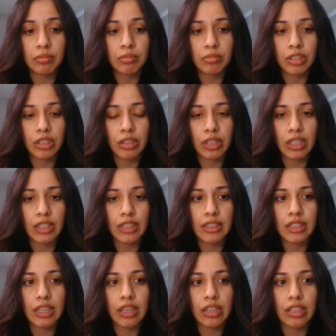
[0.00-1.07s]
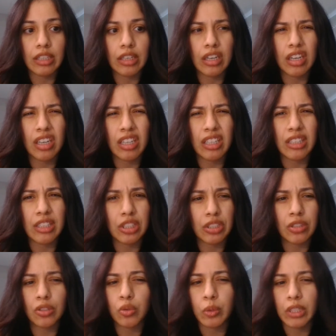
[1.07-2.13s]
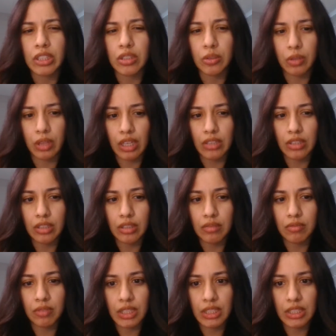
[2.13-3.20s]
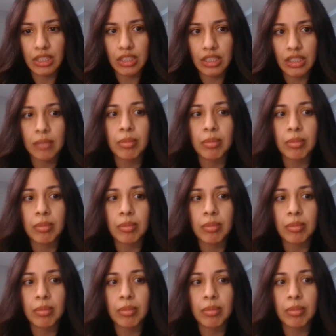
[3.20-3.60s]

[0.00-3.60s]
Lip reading: degrees, there are an additional 22,000 visas,